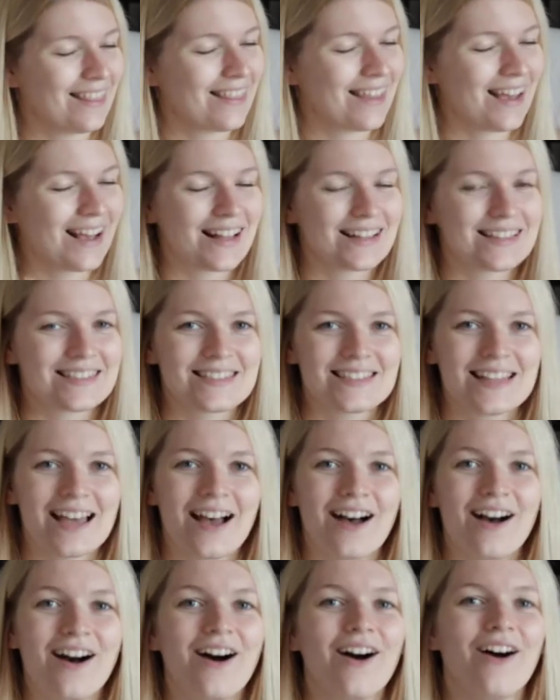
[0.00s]
that's a
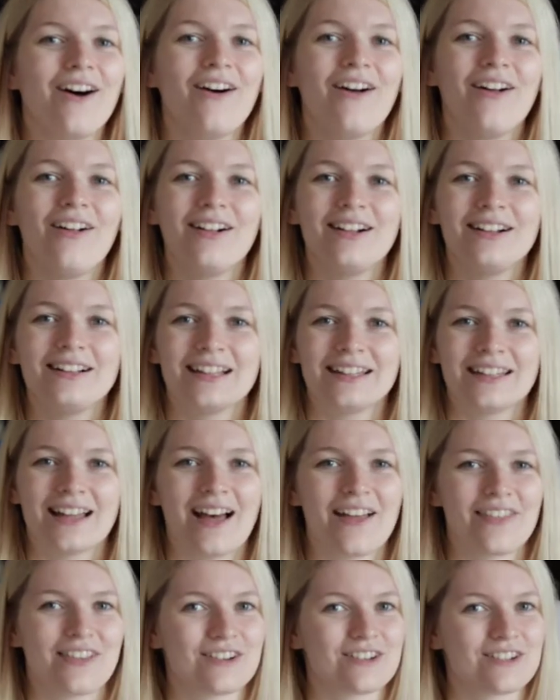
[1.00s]
whole
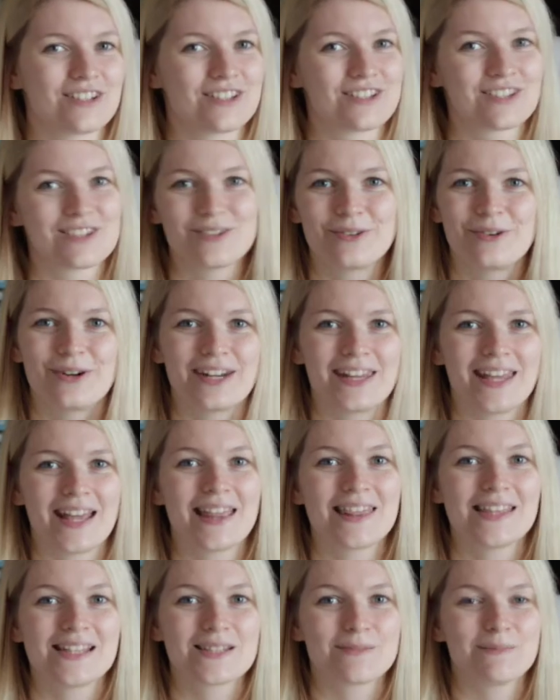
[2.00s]
another story.
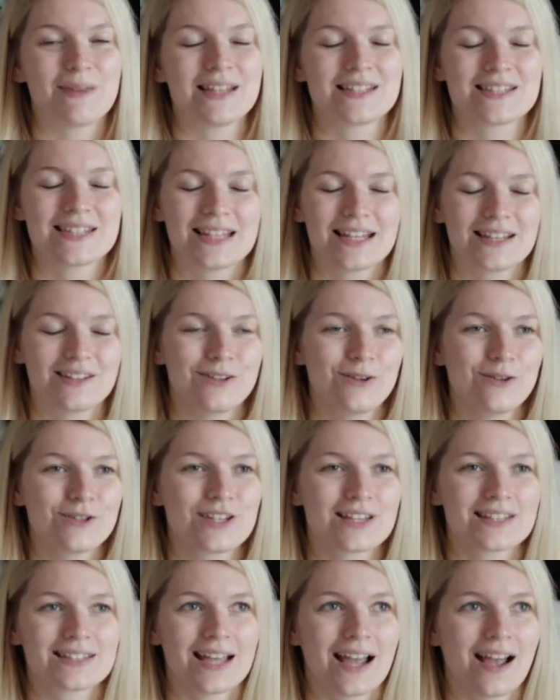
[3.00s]
This means that you
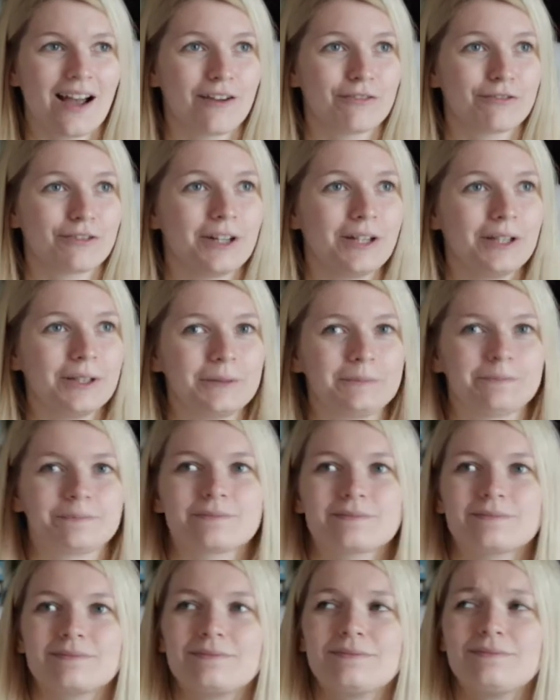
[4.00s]
just have
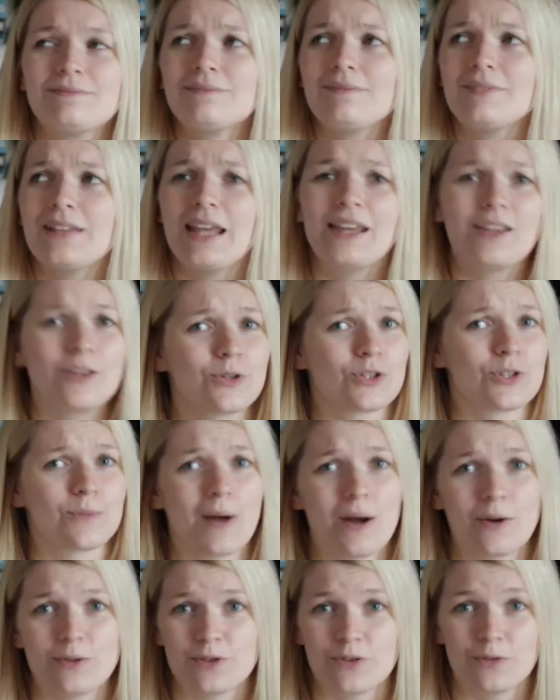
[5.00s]
a huge
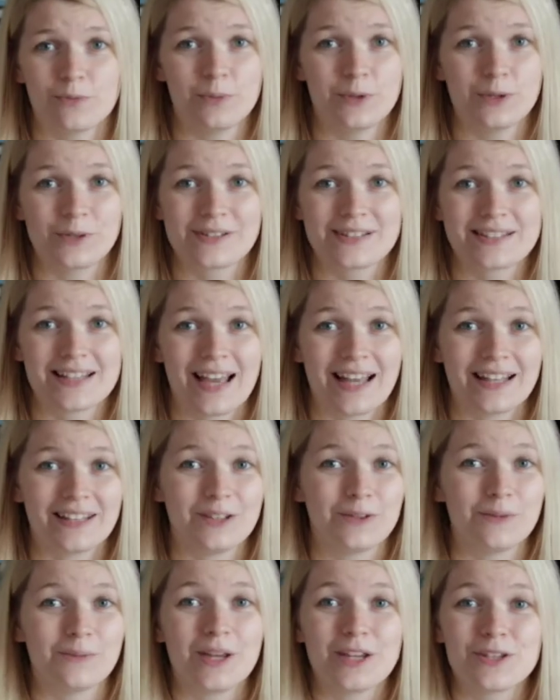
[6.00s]
amount of books,
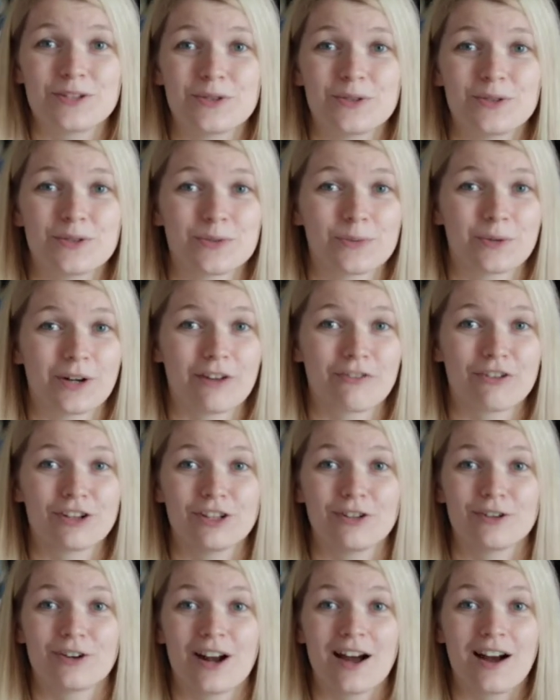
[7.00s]
and you may choose whatever
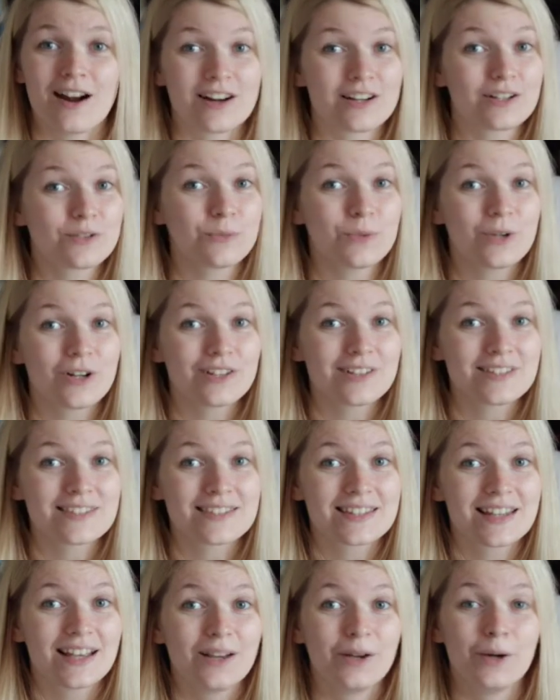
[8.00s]
your heart
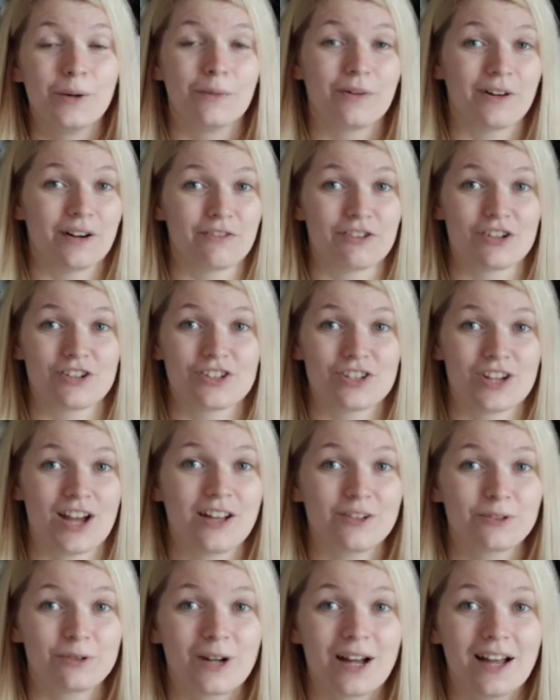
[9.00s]
wants, whatever
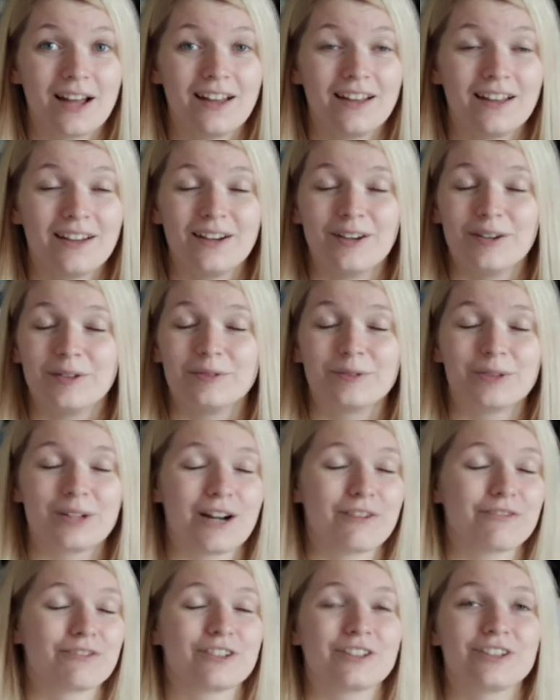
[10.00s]
genre,
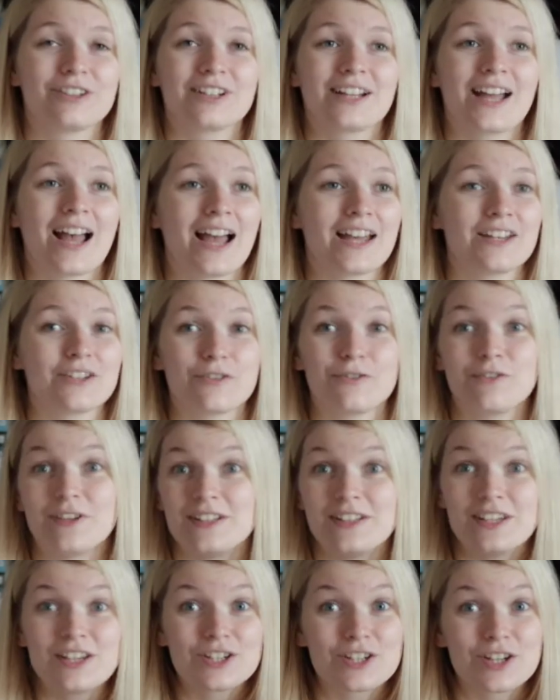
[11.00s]
whatever kind of
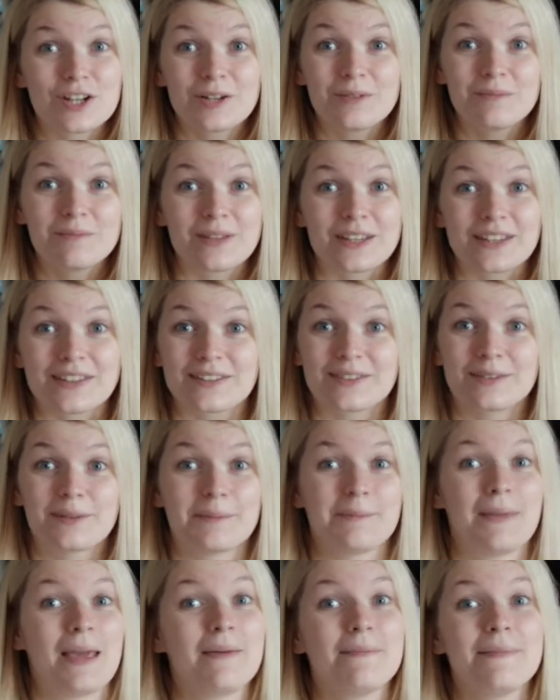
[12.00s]
edition,
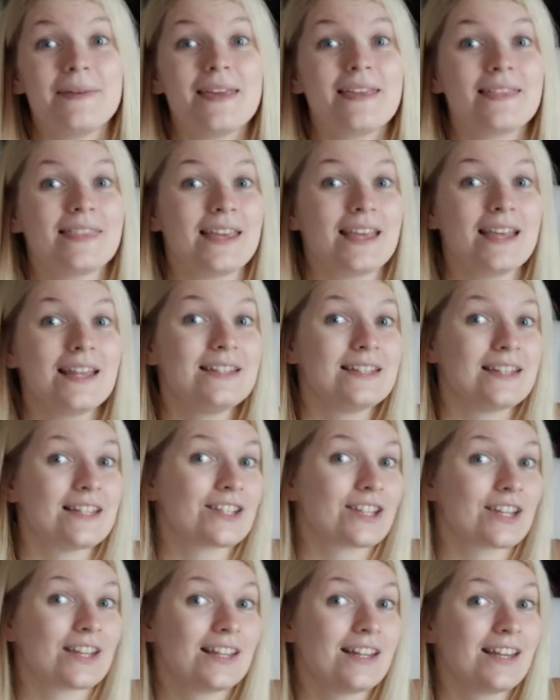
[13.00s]
because maybe the
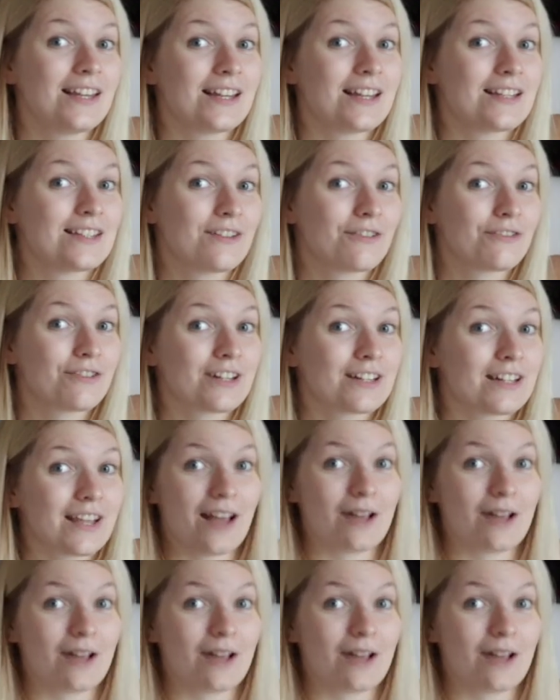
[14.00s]
edition in a different